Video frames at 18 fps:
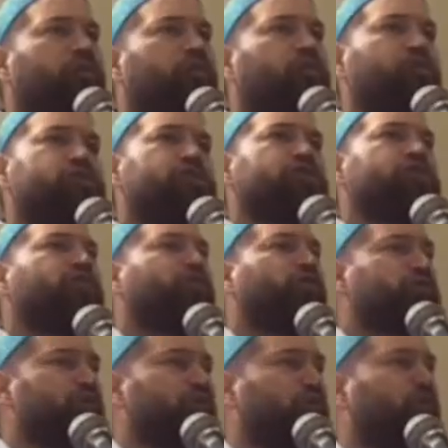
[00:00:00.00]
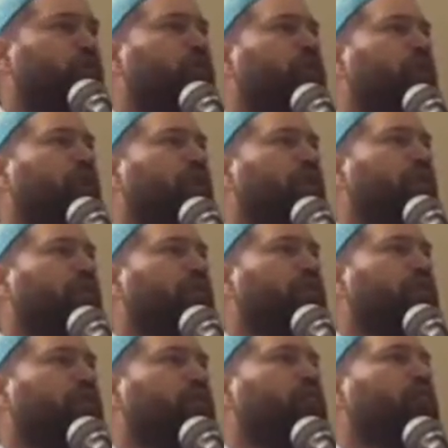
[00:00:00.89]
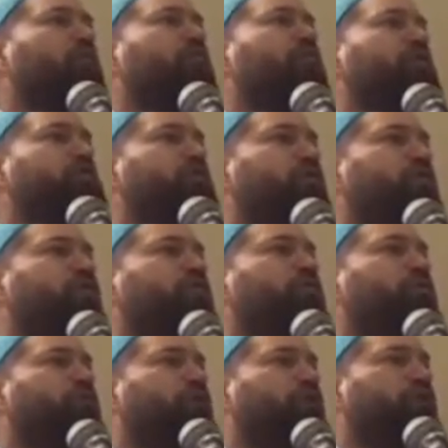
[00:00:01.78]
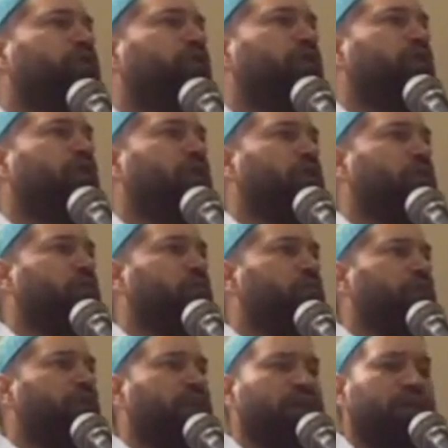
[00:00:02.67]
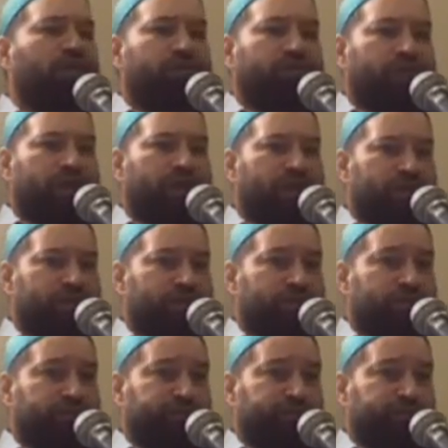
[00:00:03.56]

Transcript: which is the verse of the Quran that we mentioned in the beginning of the class.